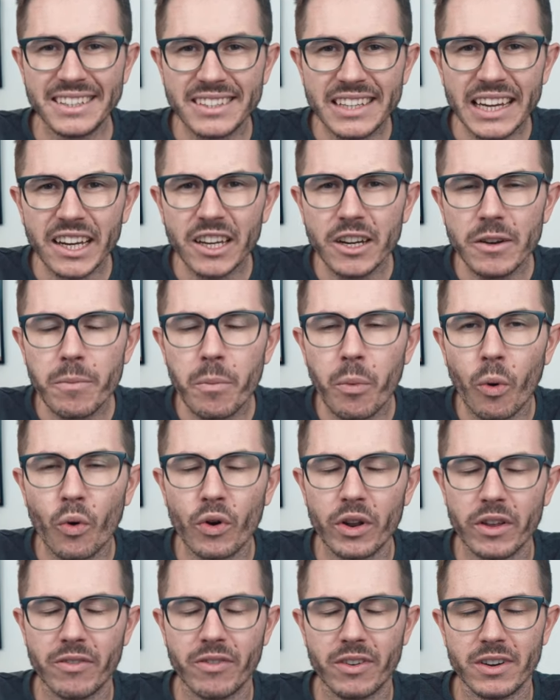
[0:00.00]
The second
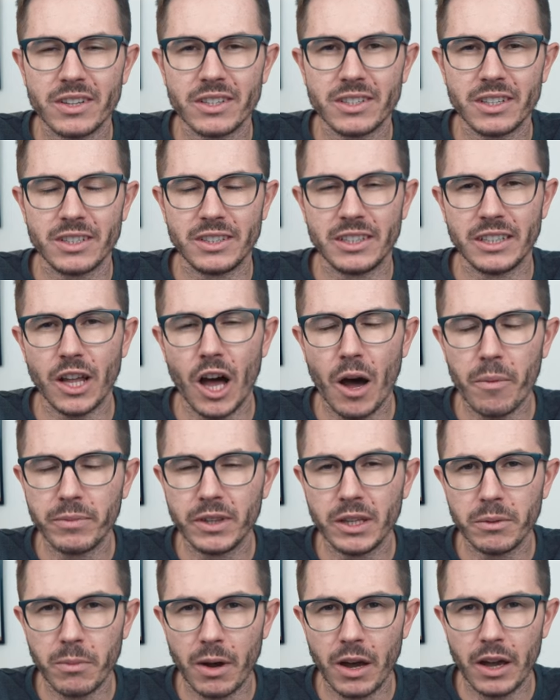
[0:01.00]
important difference is that
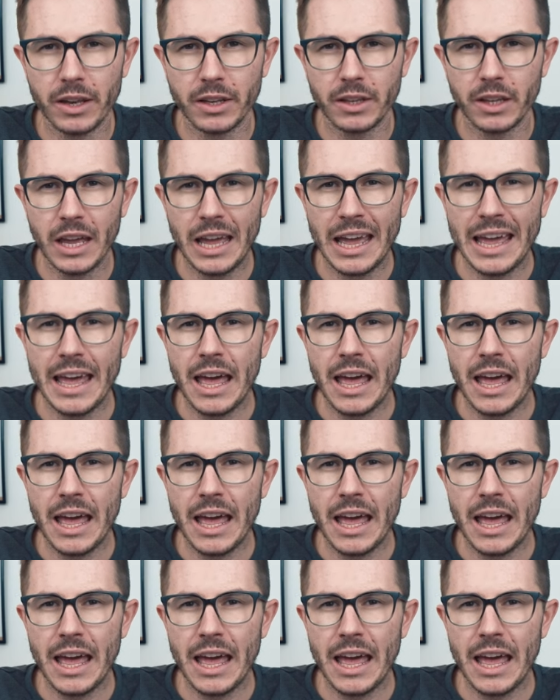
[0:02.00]
OptiMind